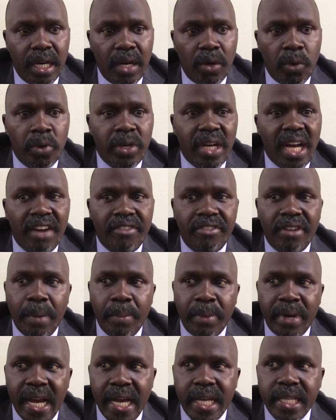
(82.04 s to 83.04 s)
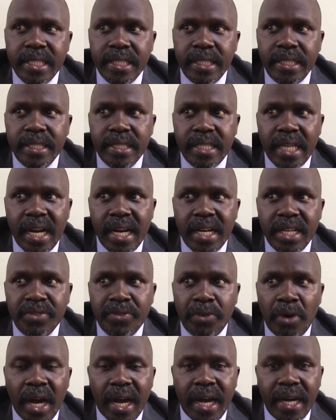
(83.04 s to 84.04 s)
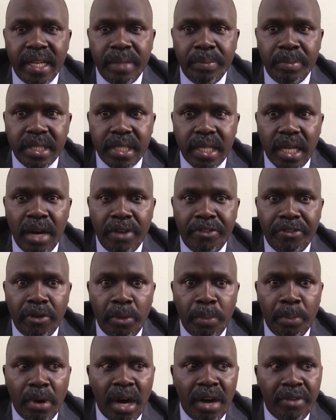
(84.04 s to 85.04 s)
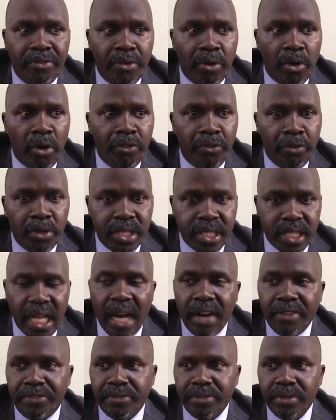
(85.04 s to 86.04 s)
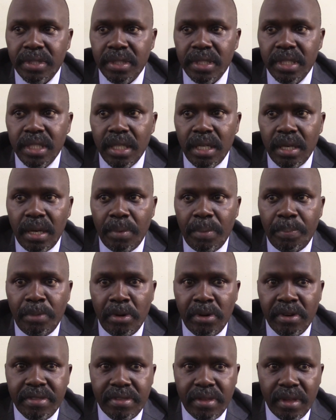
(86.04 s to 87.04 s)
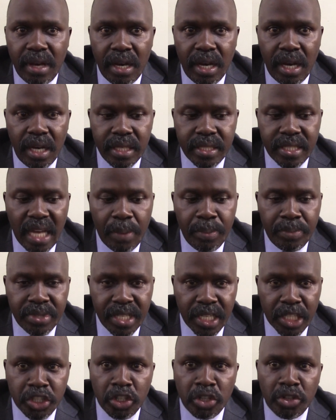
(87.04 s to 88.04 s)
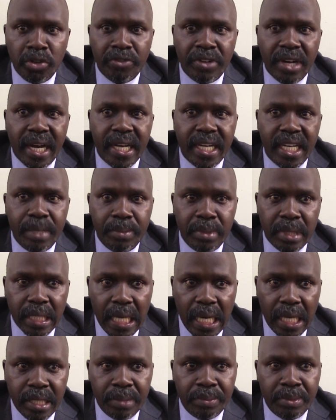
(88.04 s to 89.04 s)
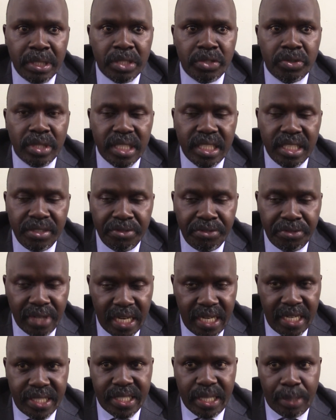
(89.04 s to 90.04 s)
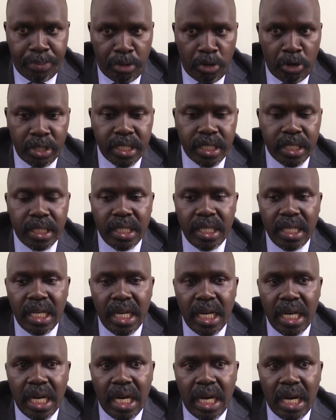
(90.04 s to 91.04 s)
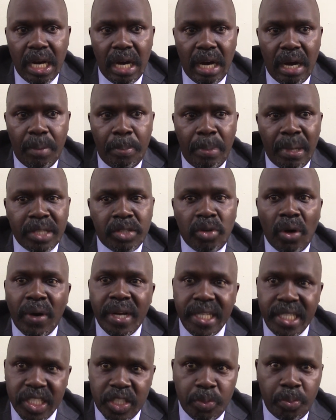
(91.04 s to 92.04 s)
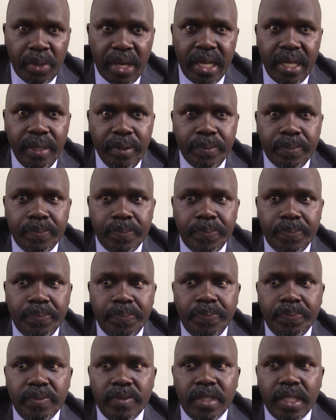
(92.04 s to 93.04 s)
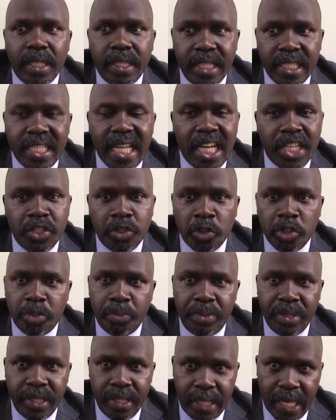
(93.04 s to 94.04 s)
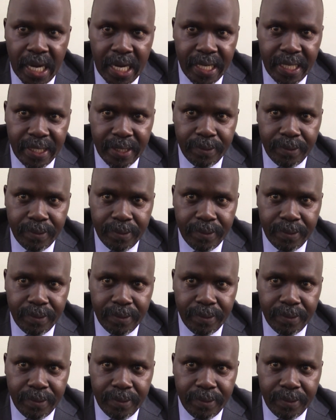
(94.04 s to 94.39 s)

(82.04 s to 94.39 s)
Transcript: would have harmonized salaries for academic for staff, both some section of academic, administrative and support. But to our dismay, this has not been done.